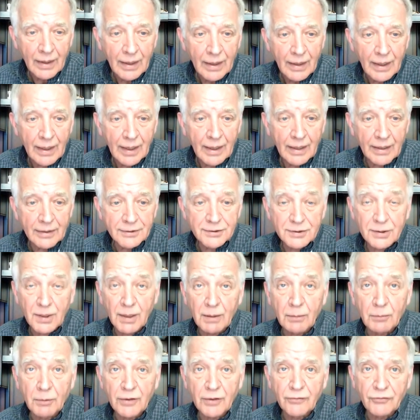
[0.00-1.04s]
Uh,
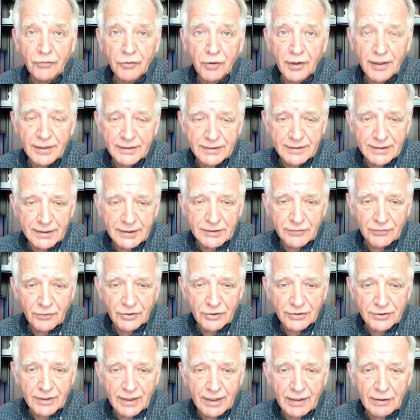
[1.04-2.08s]
Psalm 146,
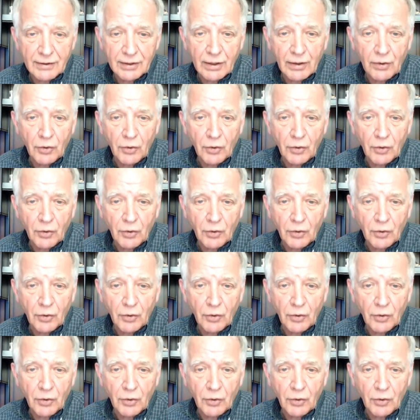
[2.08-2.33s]
verse 8 The